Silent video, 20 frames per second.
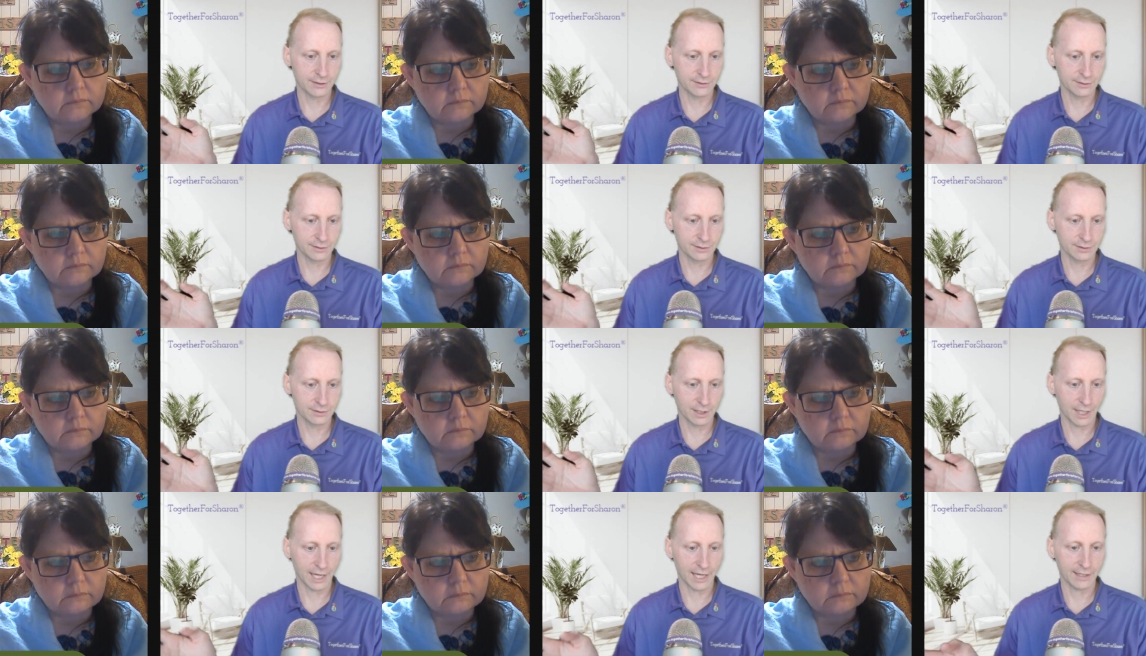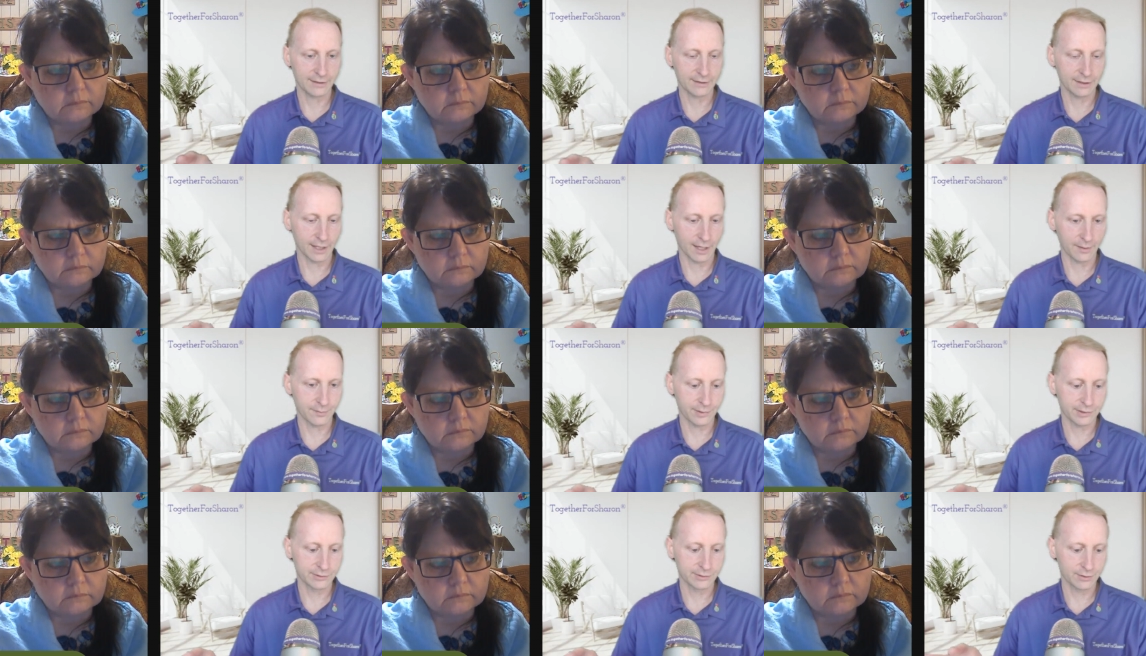Speaker 1: country because I had the
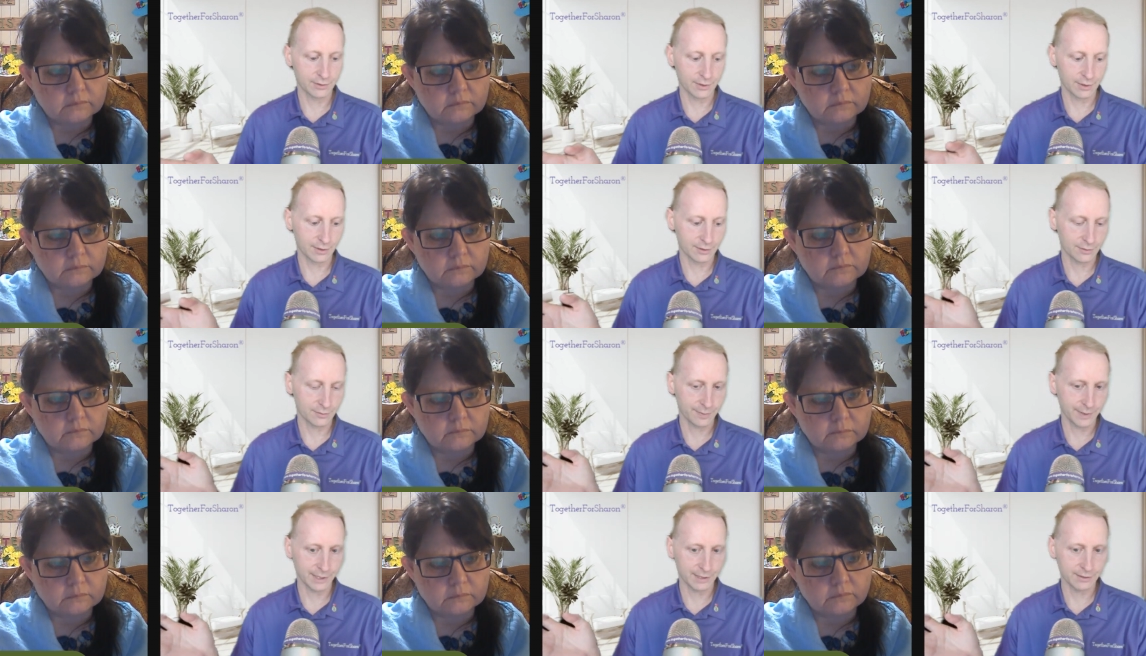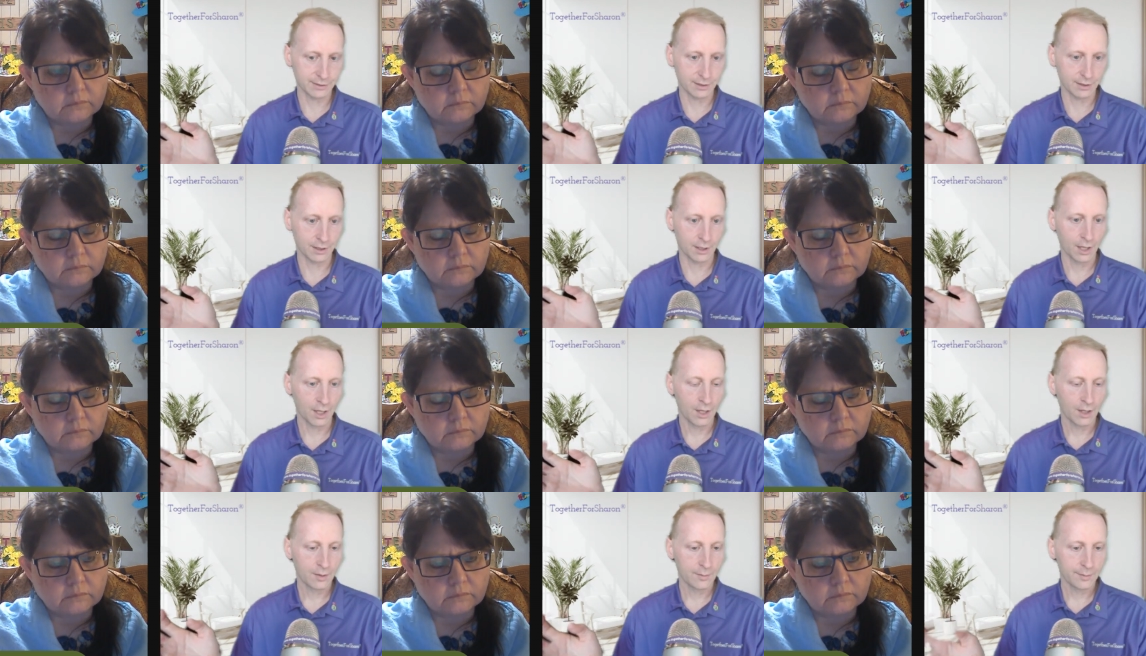opportunity to speak to
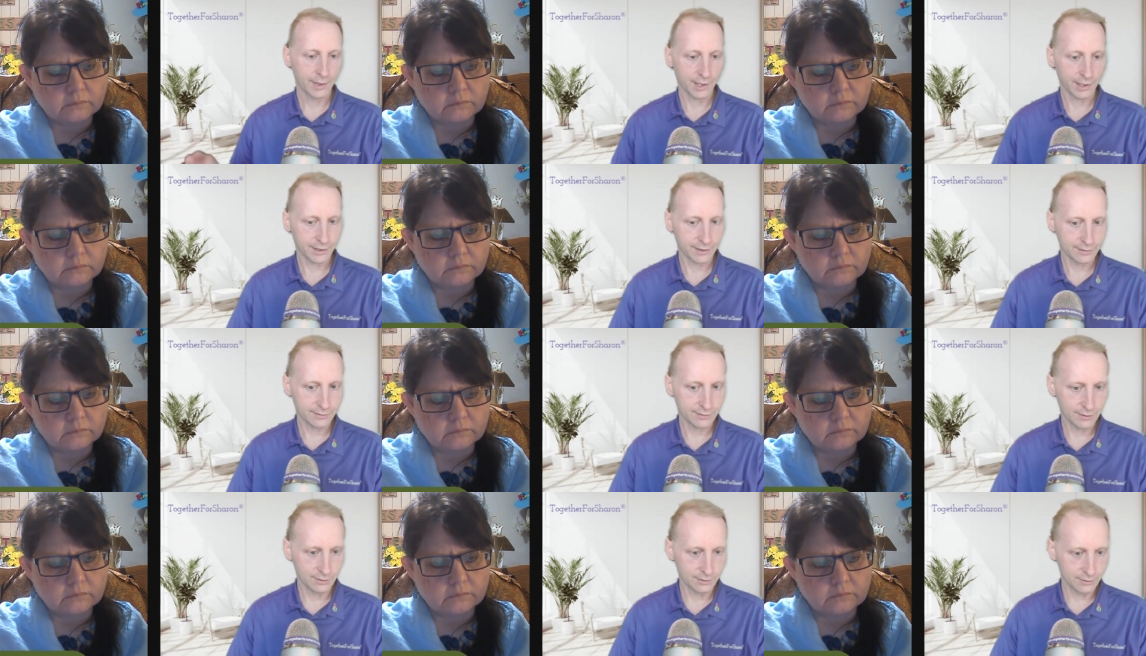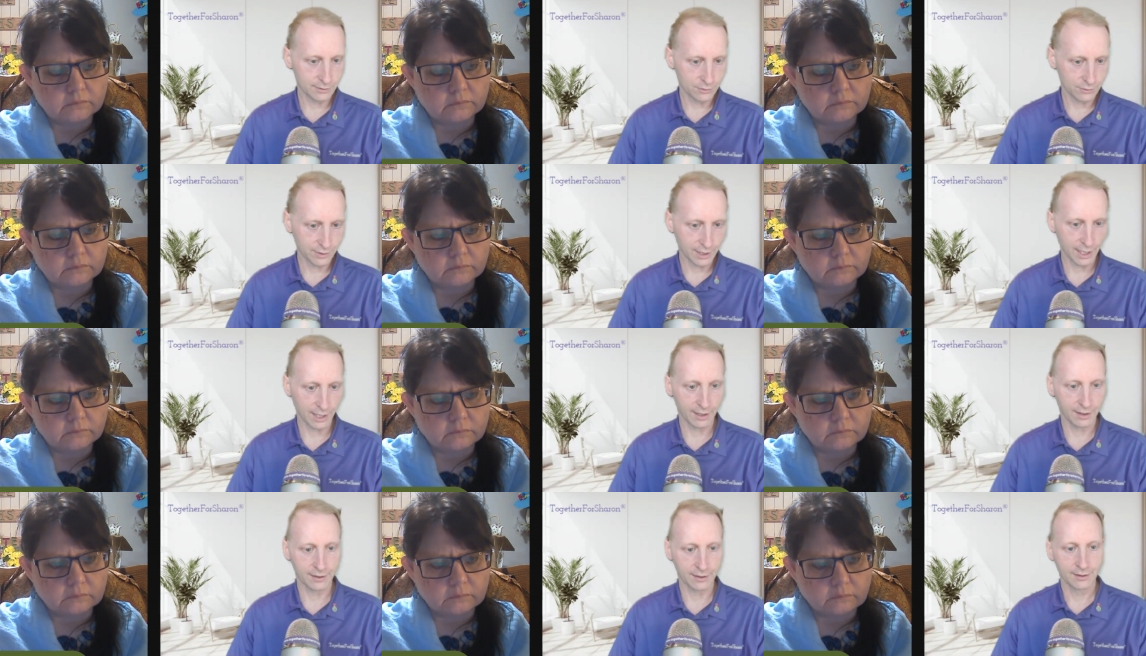Parkinson's
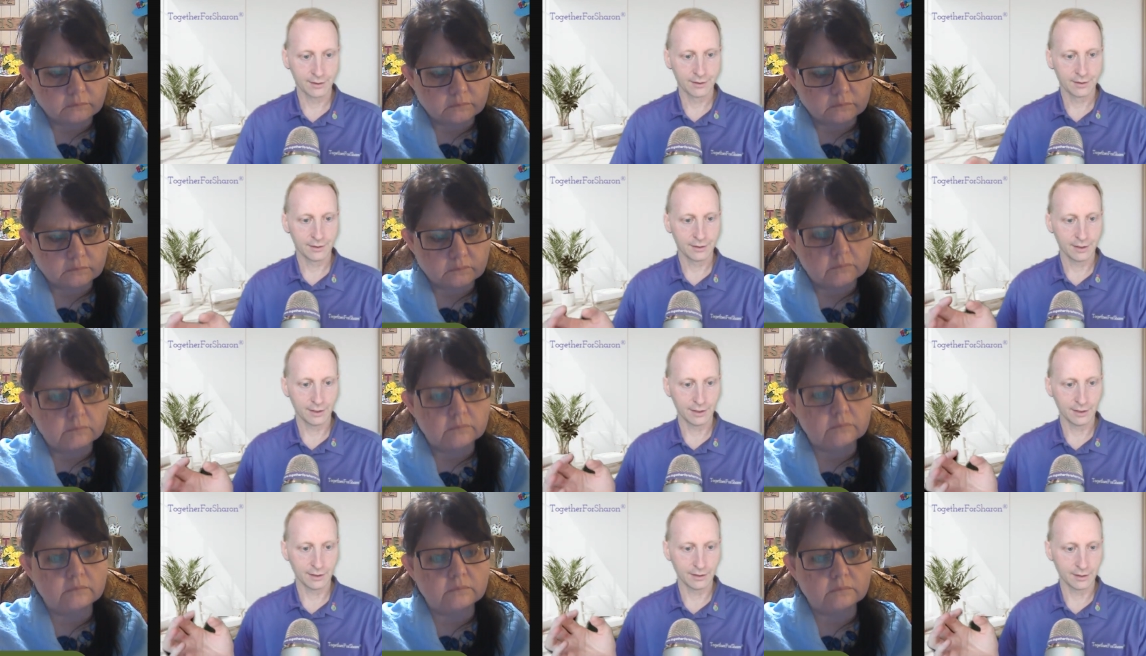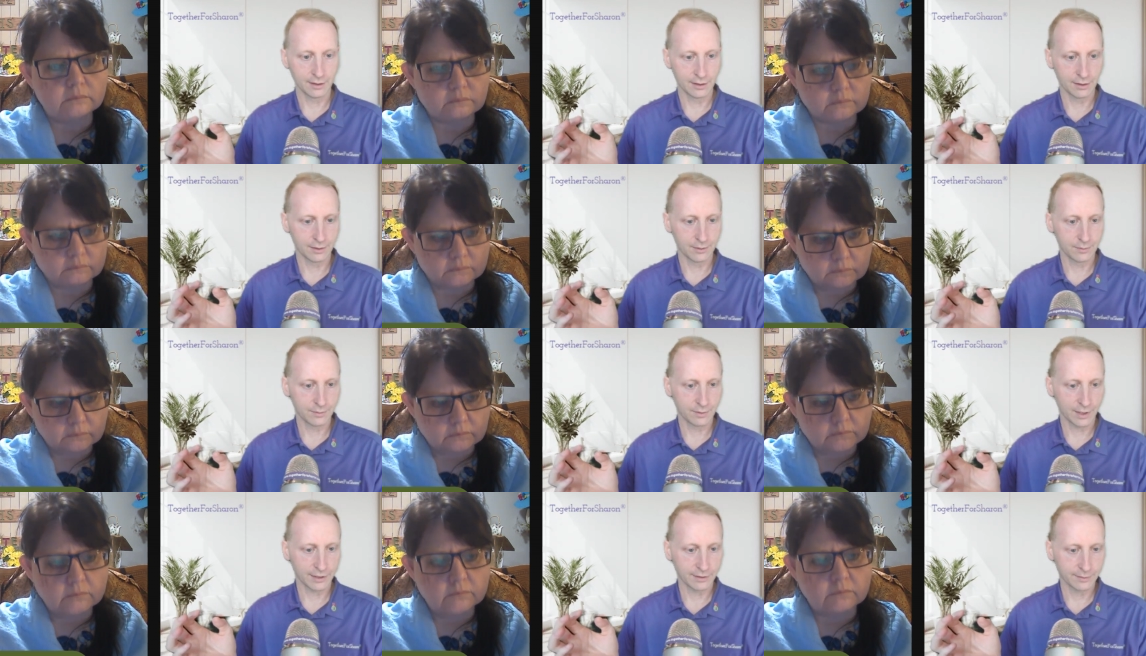UK and
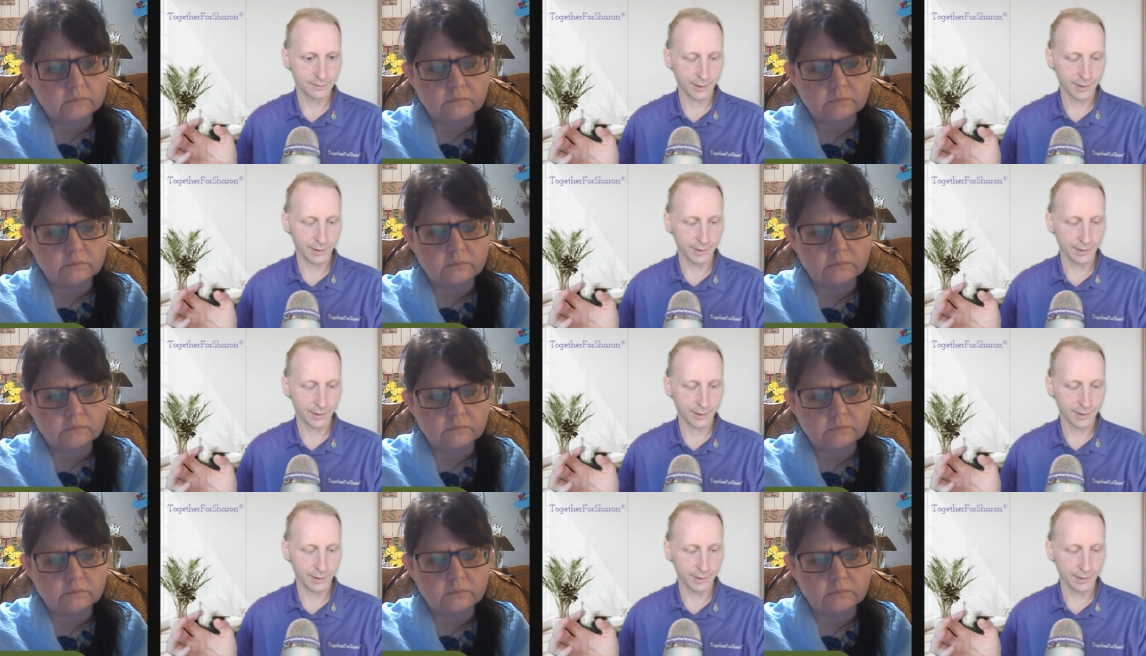uh,